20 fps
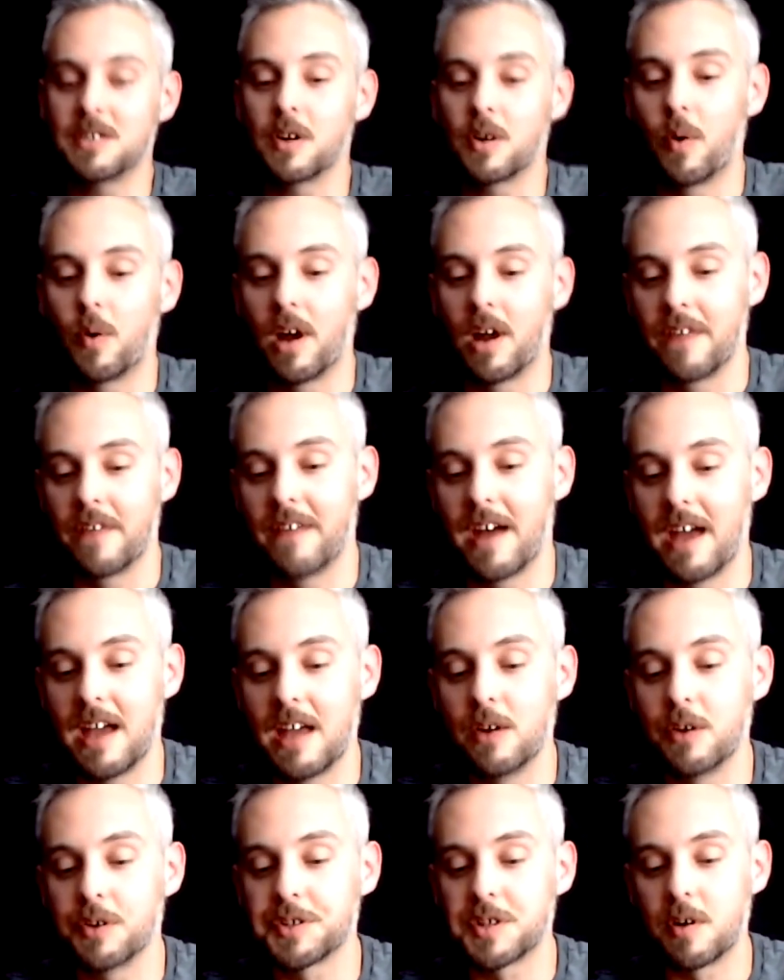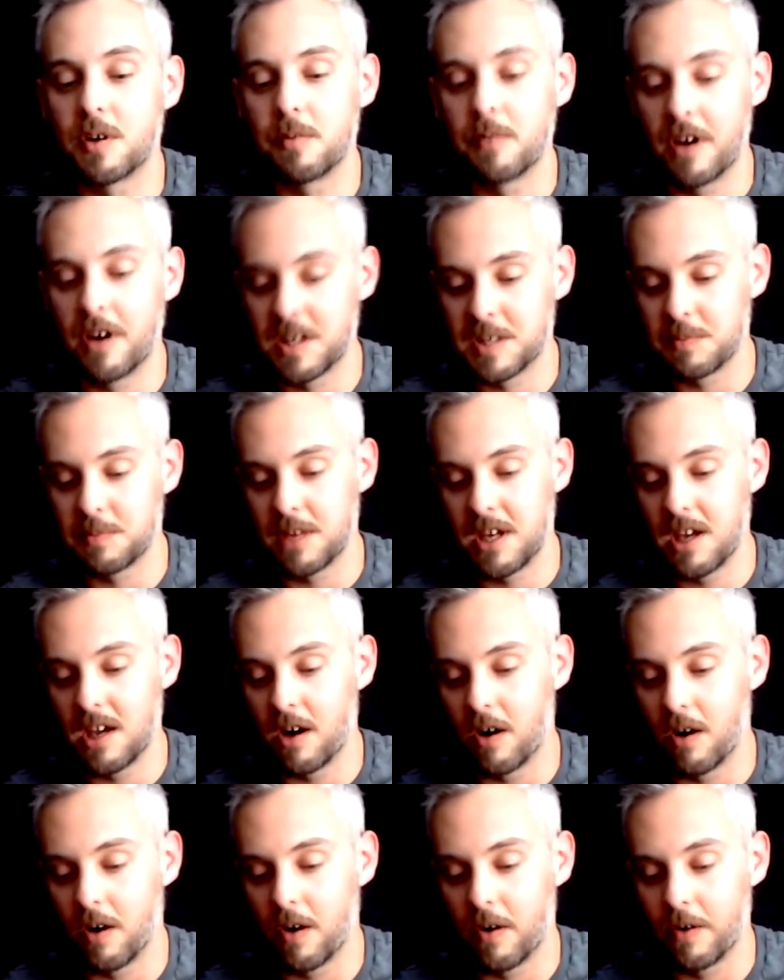not quite like that. It also reminds me
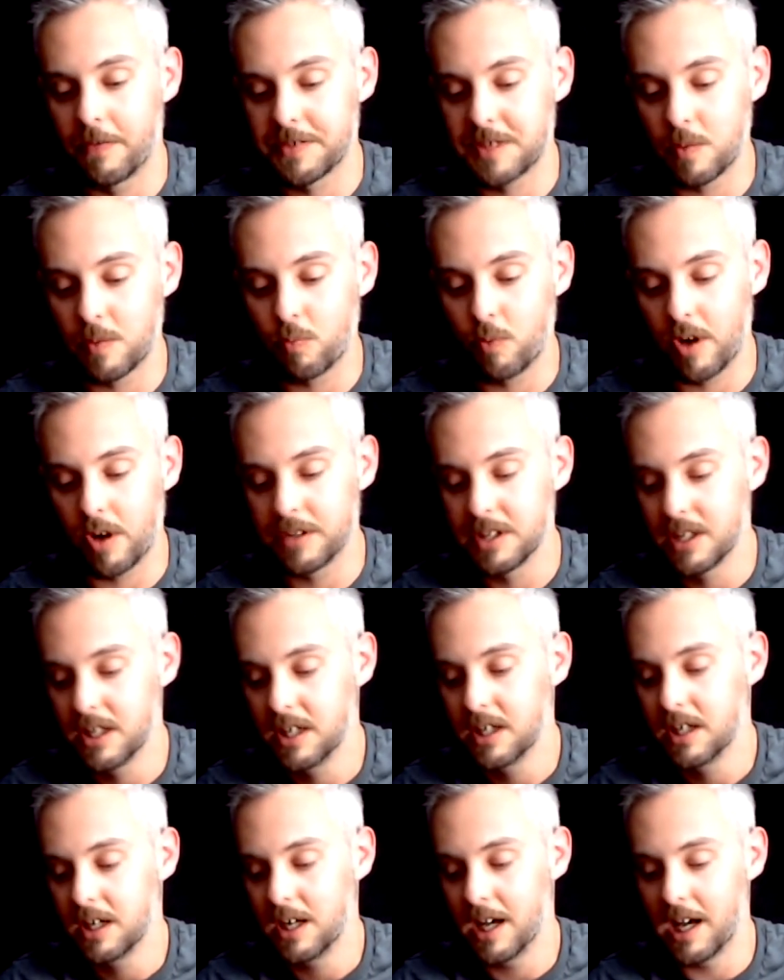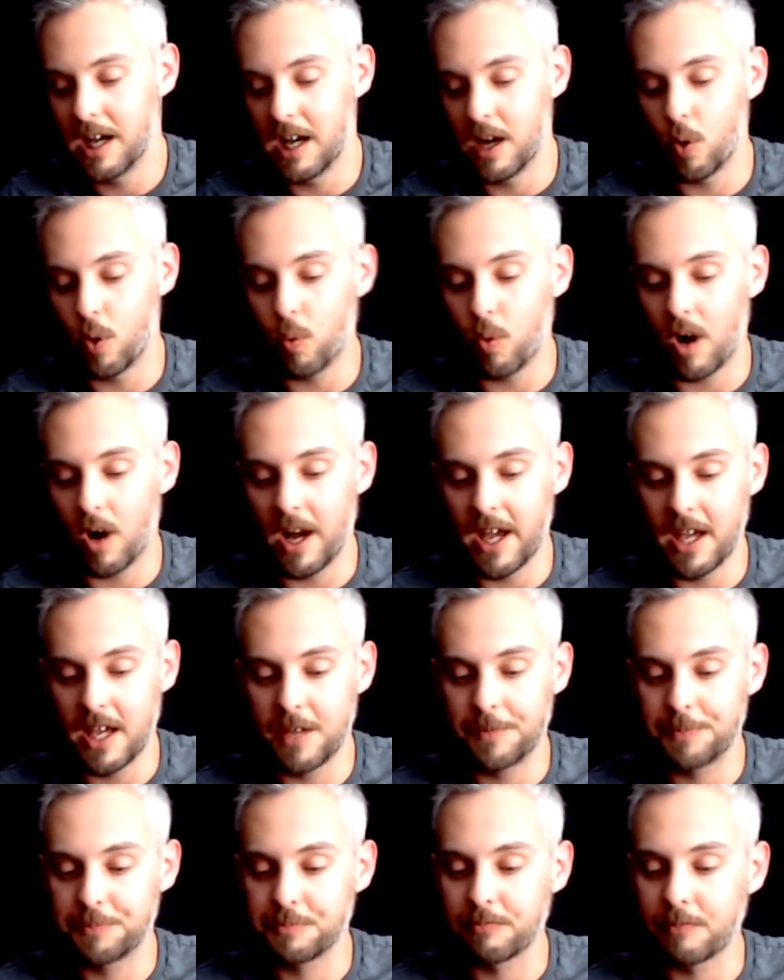of somewhat
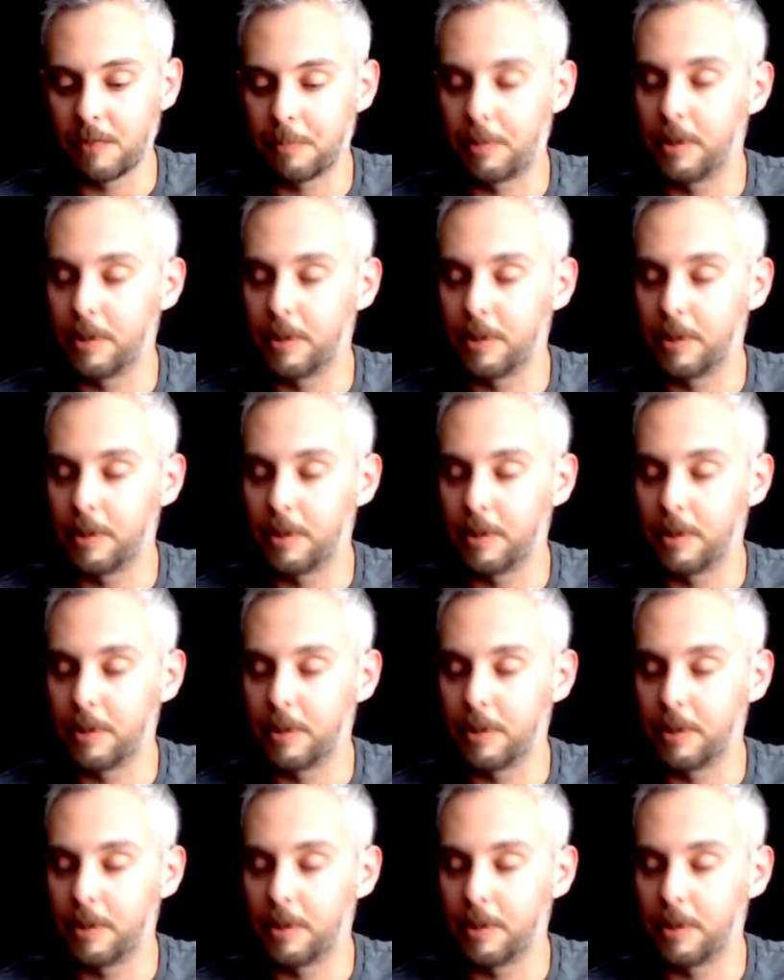Hawaiian,